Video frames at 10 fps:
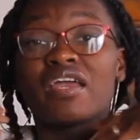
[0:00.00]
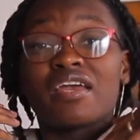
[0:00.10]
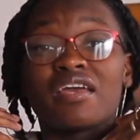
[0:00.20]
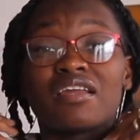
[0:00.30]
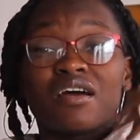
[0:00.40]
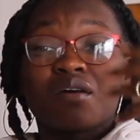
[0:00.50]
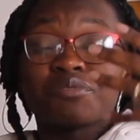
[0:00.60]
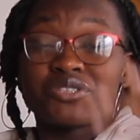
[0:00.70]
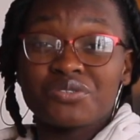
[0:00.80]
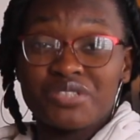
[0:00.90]
And
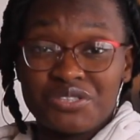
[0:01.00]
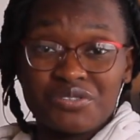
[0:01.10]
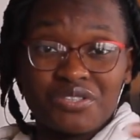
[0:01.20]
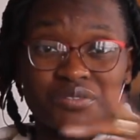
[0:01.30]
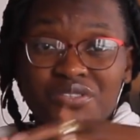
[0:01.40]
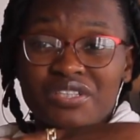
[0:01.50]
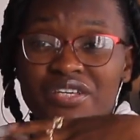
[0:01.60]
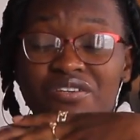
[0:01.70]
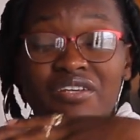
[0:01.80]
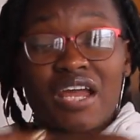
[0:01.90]
I'm sure that you can go to
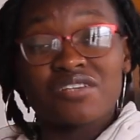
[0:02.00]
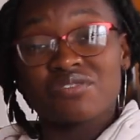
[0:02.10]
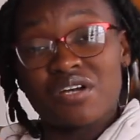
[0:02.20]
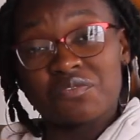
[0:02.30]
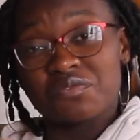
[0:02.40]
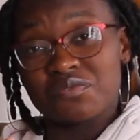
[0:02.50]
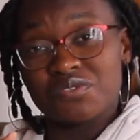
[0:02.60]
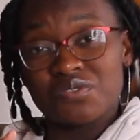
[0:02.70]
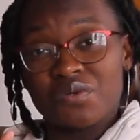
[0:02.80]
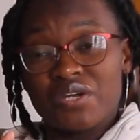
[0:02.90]
your natural health food
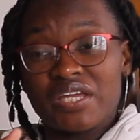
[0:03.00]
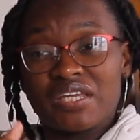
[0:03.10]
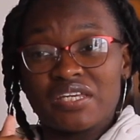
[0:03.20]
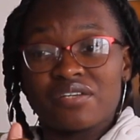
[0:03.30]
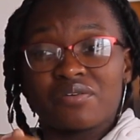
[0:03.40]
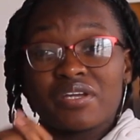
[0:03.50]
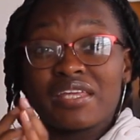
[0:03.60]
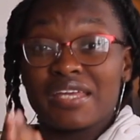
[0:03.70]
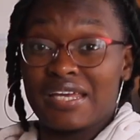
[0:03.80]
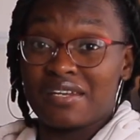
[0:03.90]
store and get
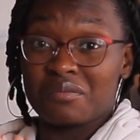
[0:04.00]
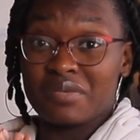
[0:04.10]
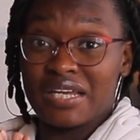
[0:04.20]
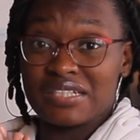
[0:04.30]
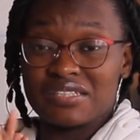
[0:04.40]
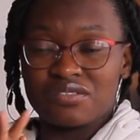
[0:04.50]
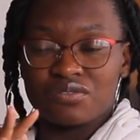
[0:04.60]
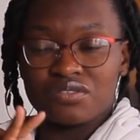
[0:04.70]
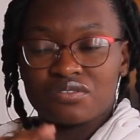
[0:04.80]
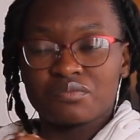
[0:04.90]
organic black seed
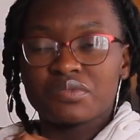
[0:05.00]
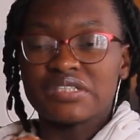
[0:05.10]
oil.